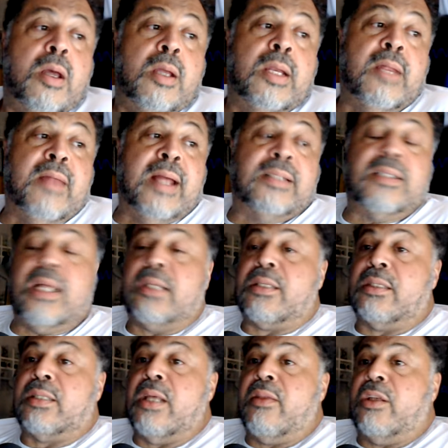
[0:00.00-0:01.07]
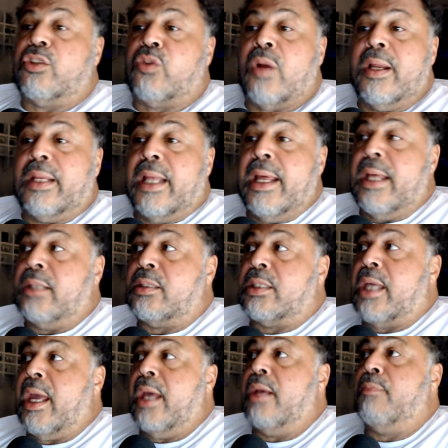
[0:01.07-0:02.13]
Now, that's not to say that Trey Lance
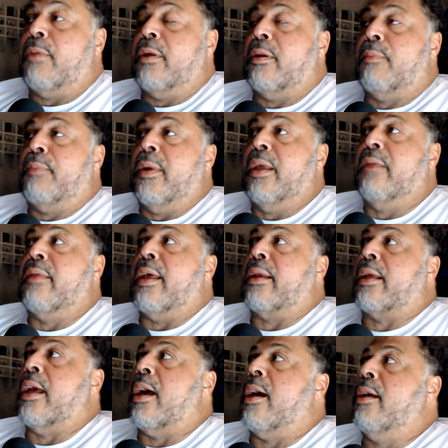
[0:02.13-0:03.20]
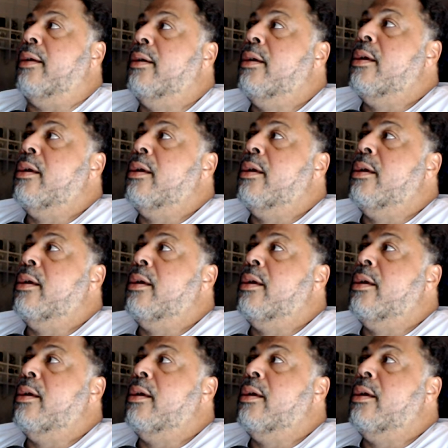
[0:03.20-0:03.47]
can't end up being that guy.